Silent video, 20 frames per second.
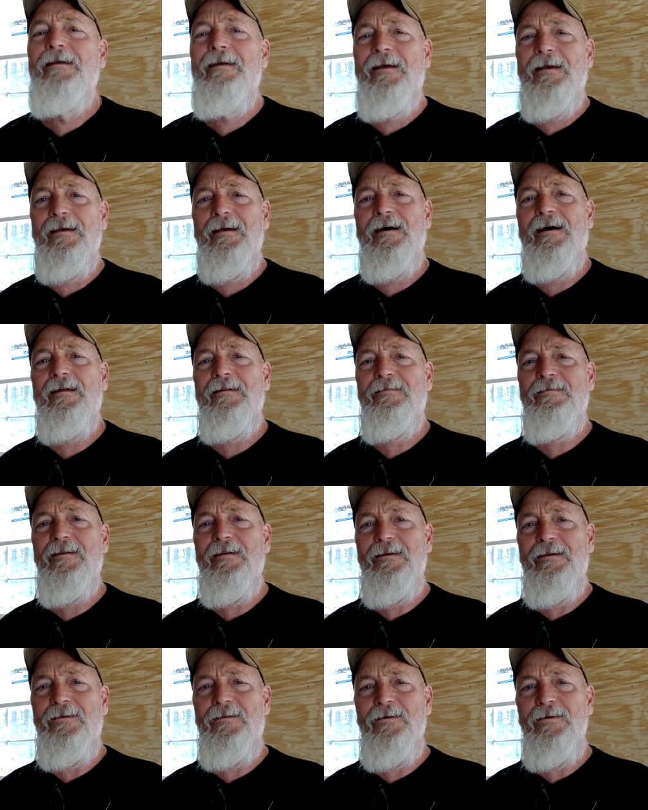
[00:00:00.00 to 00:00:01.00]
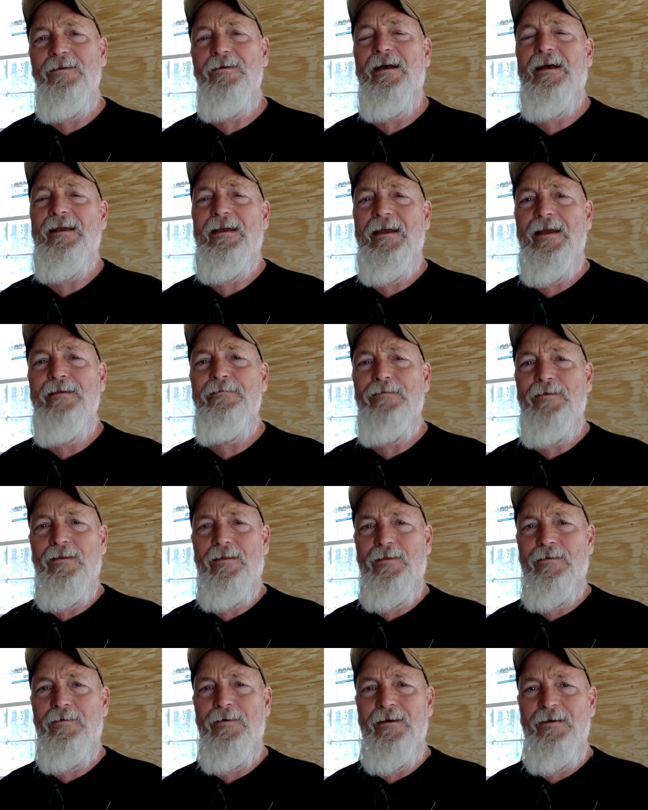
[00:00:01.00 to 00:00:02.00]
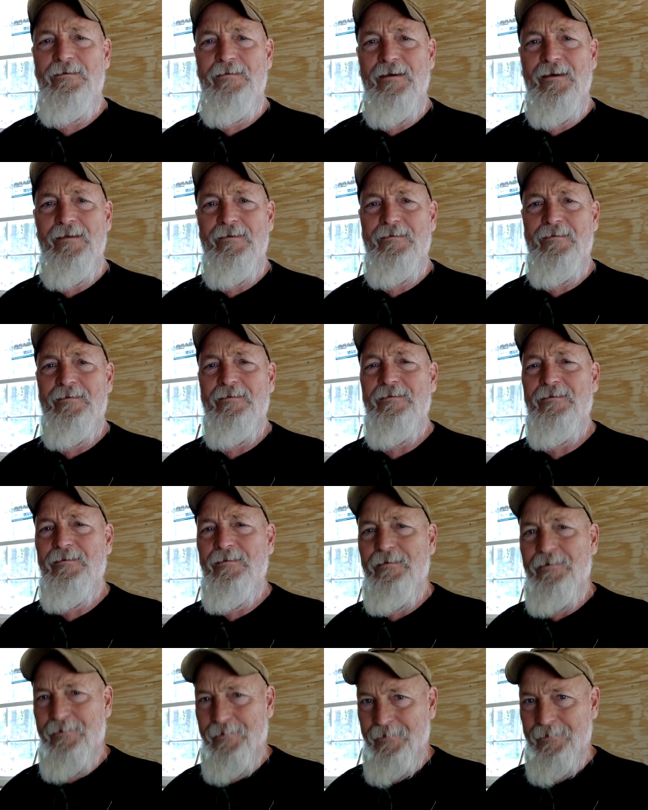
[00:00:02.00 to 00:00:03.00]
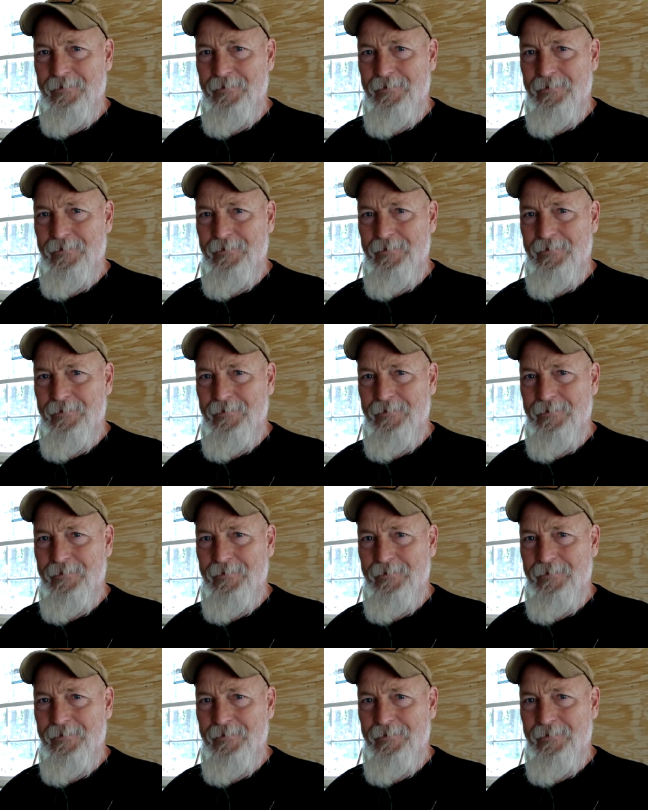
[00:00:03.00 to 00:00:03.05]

And God's like, dude, I gave you three chances.